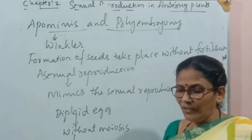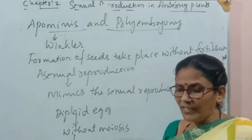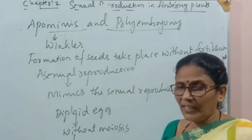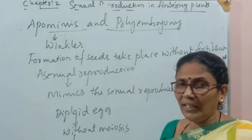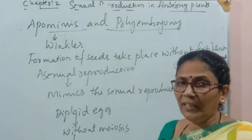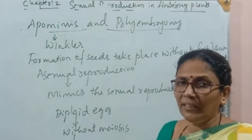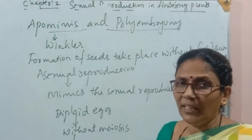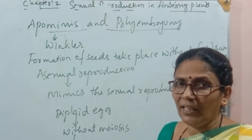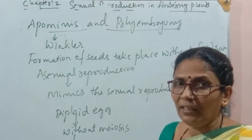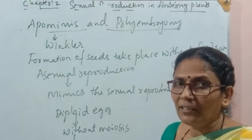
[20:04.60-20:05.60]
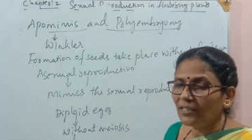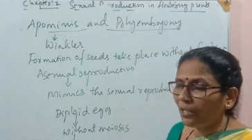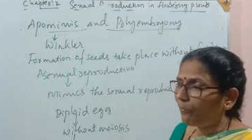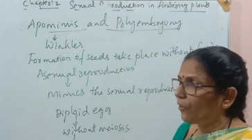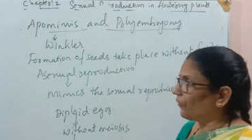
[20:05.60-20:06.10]
we see in the
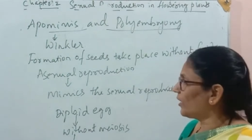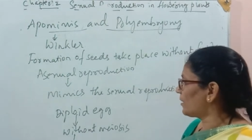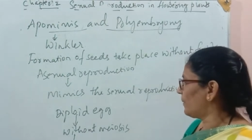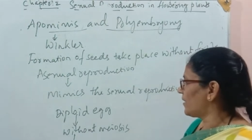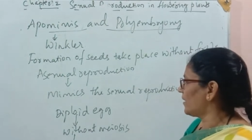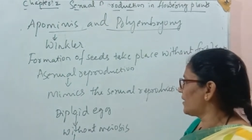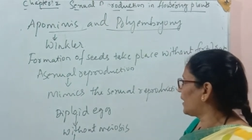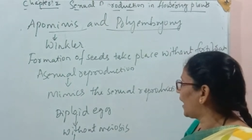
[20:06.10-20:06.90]
some of the species